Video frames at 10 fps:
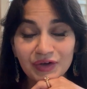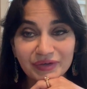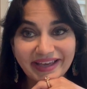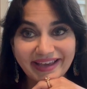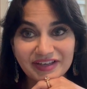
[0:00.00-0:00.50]

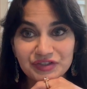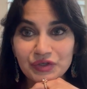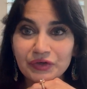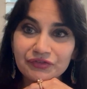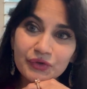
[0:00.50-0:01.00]
Okay, so
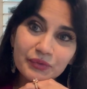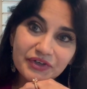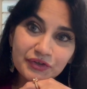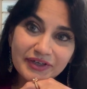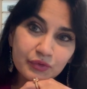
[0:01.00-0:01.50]
if you're
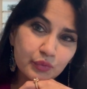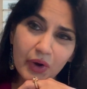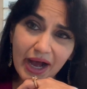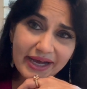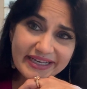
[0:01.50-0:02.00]
wondering
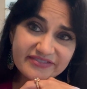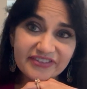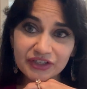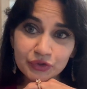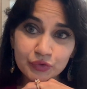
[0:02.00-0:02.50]
why
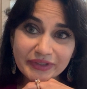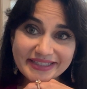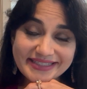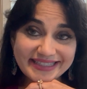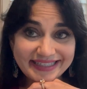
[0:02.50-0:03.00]
fenugreek
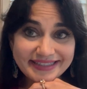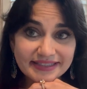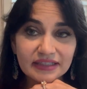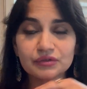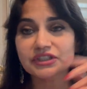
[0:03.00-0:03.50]

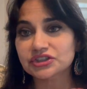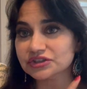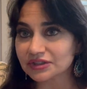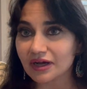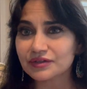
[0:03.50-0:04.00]
seeds, which
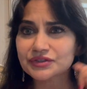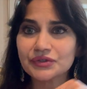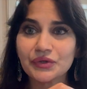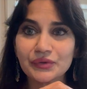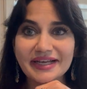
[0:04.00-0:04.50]
is also
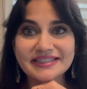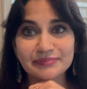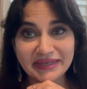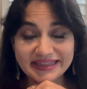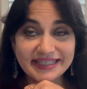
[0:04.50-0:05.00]
known as
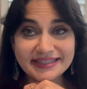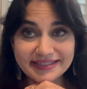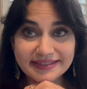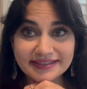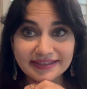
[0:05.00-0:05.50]
methi
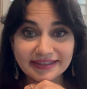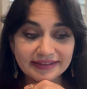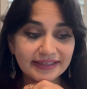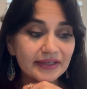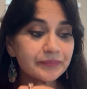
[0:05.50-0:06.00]
seeds in
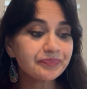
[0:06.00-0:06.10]
Hindi,